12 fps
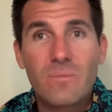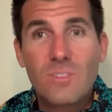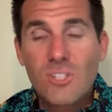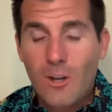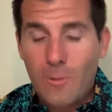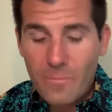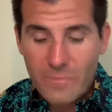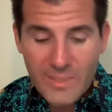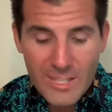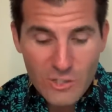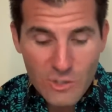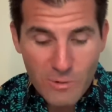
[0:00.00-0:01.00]
So
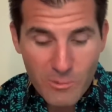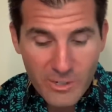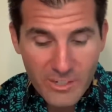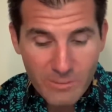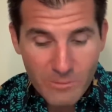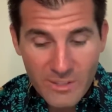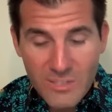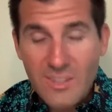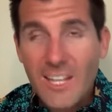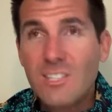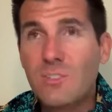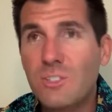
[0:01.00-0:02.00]
that's just what I don't
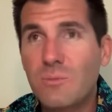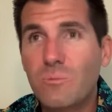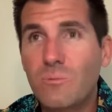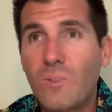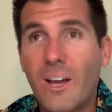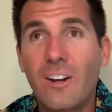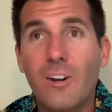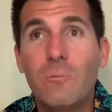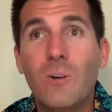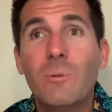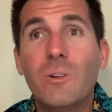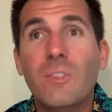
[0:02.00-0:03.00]
know,
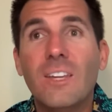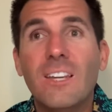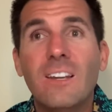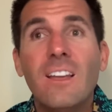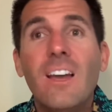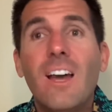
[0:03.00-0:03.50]
what we're thinking.